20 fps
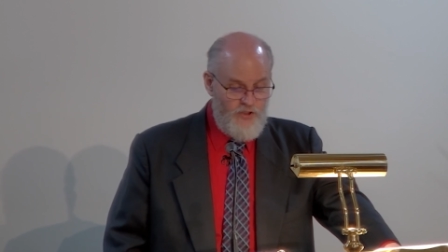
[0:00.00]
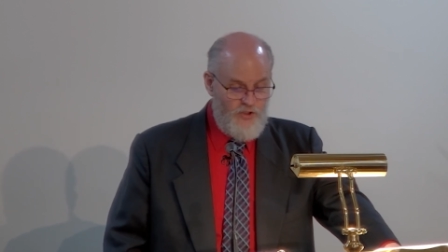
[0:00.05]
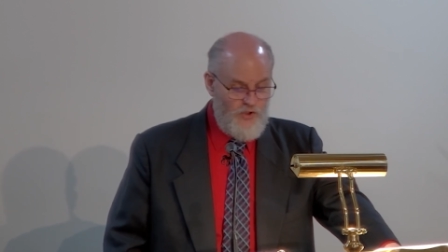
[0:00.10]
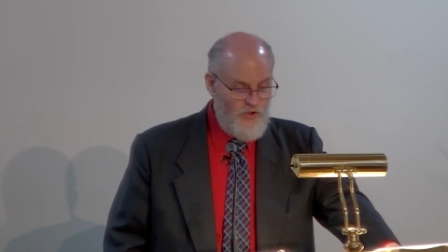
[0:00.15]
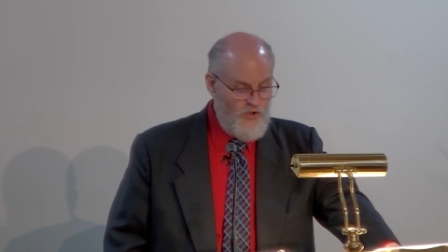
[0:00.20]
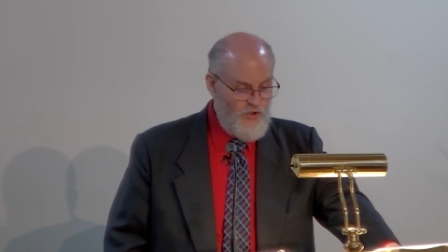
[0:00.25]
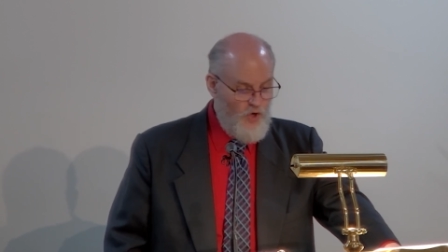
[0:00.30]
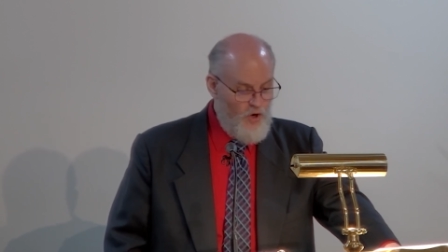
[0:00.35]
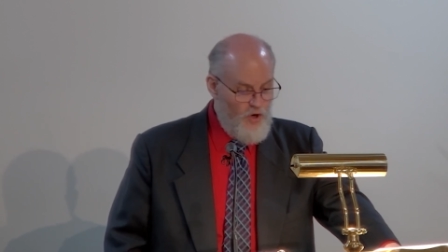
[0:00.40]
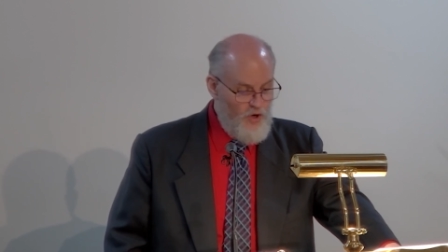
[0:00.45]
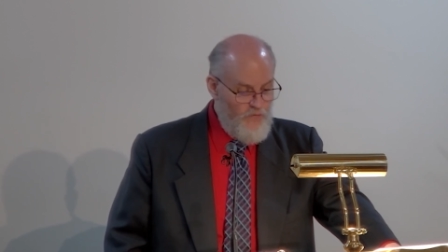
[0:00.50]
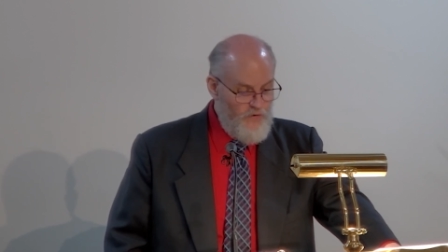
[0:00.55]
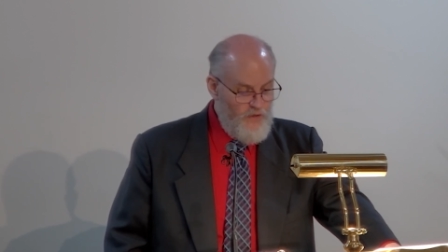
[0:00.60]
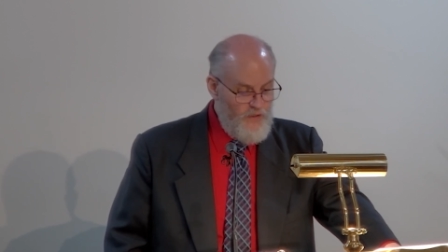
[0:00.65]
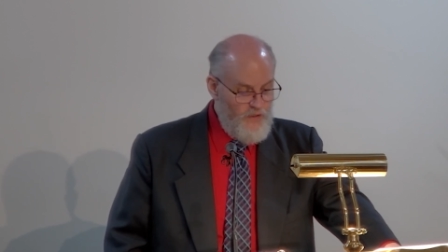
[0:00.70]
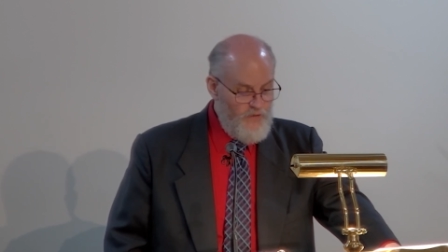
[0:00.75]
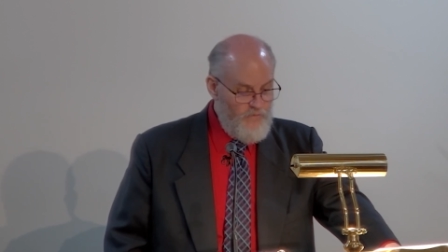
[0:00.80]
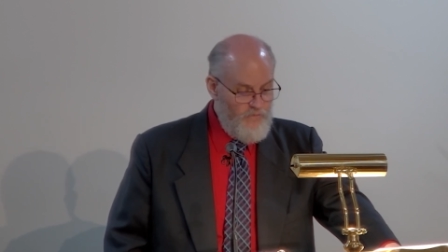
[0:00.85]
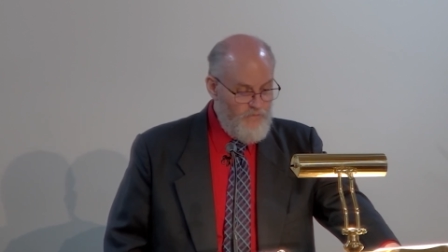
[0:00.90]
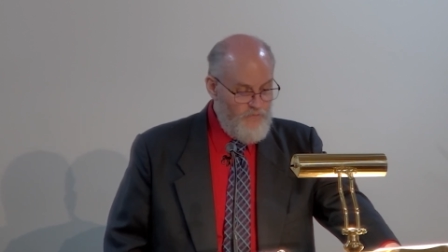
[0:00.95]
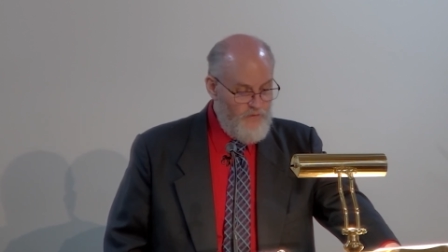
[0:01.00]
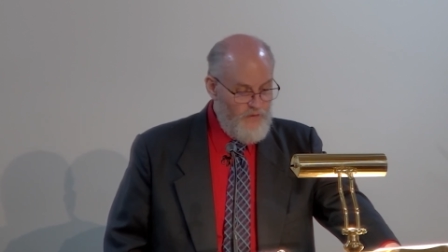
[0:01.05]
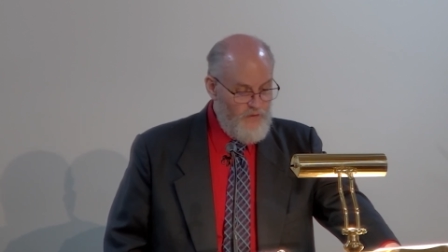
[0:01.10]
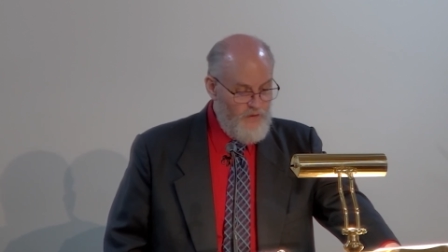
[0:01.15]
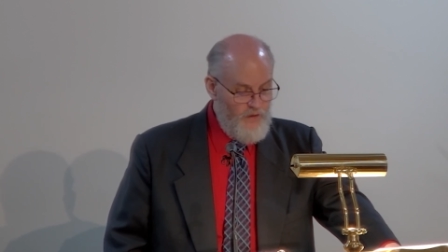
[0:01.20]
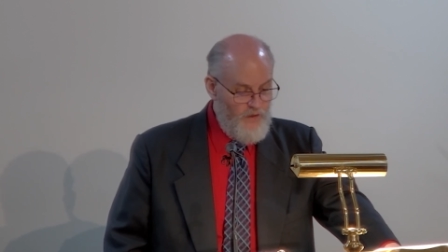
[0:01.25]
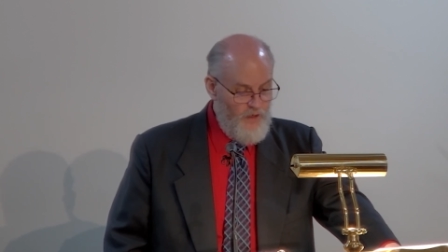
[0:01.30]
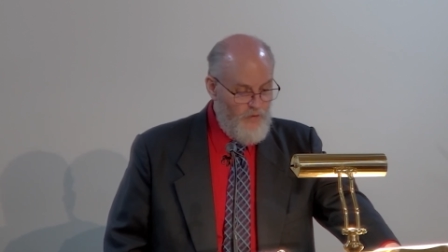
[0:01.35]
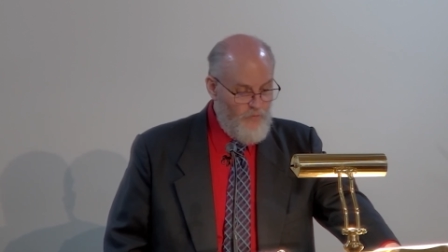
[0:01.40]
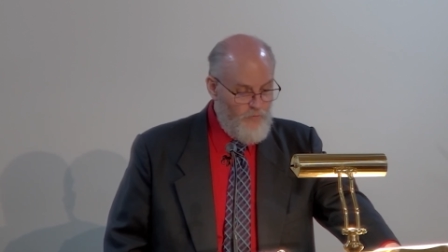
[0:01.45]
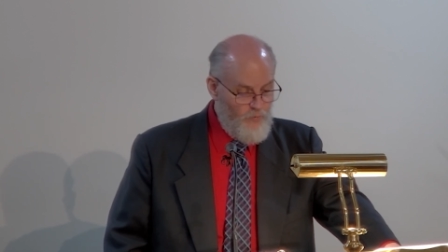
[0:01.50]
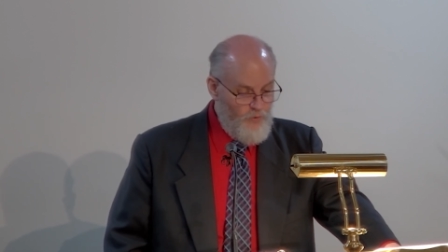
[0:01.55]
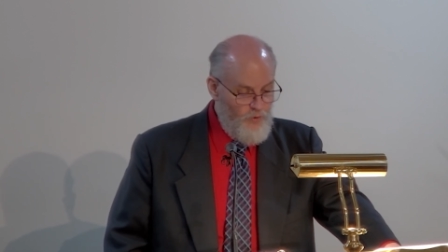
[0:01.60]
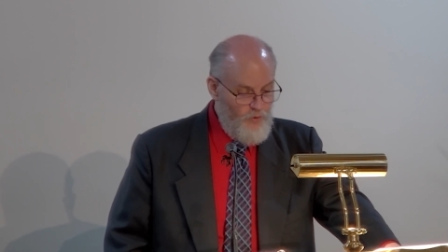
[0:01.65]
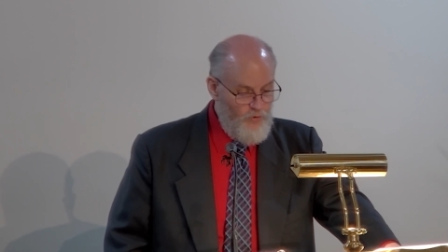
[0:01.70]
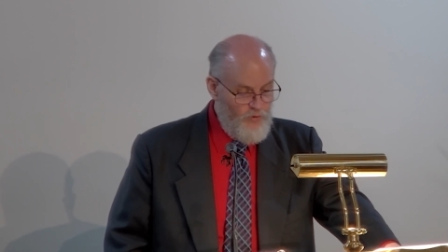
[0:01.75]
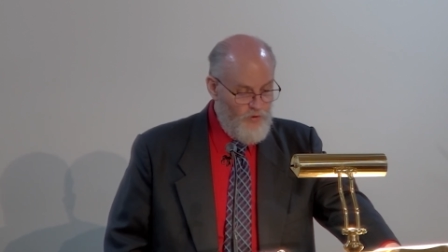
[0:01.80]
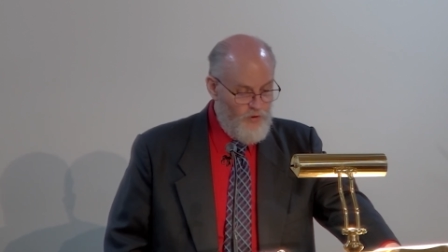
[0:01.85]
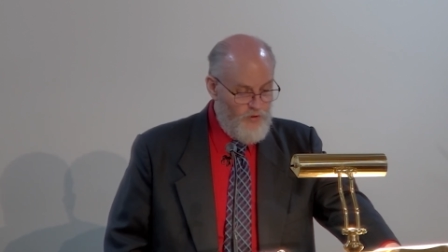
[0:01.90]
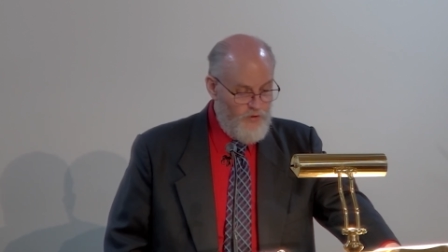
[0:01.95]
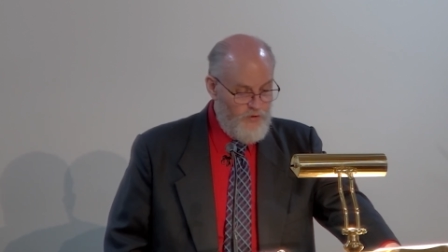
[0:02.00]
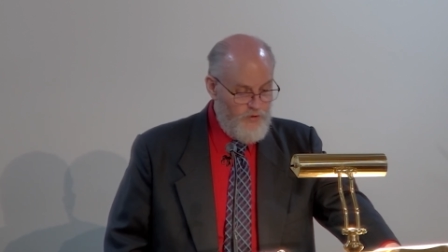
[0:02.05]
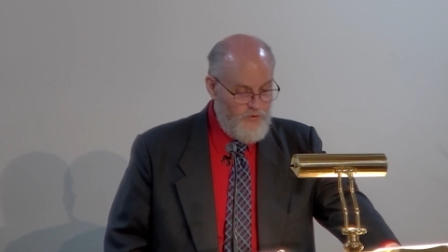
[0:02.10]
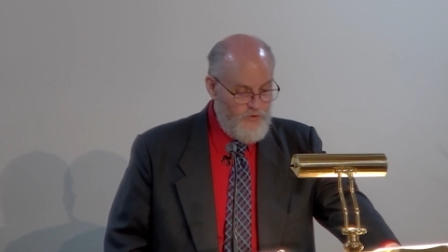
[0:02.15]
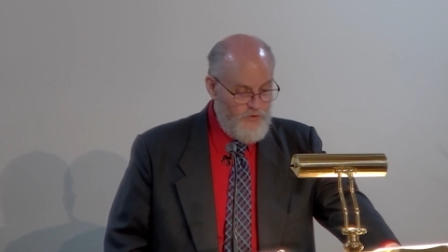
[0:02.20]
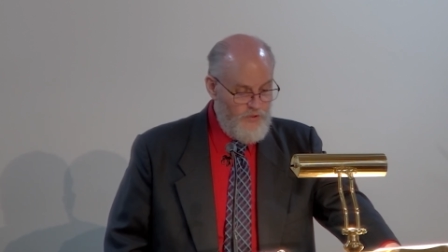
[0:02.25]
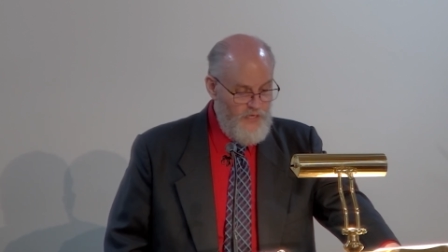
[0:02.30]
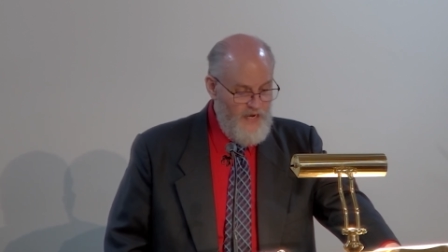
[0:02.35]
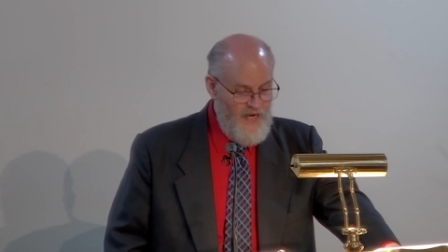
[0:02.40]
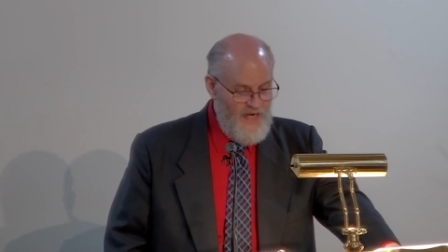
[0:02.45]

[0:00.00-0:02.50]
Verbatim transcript: To the servant of rulers.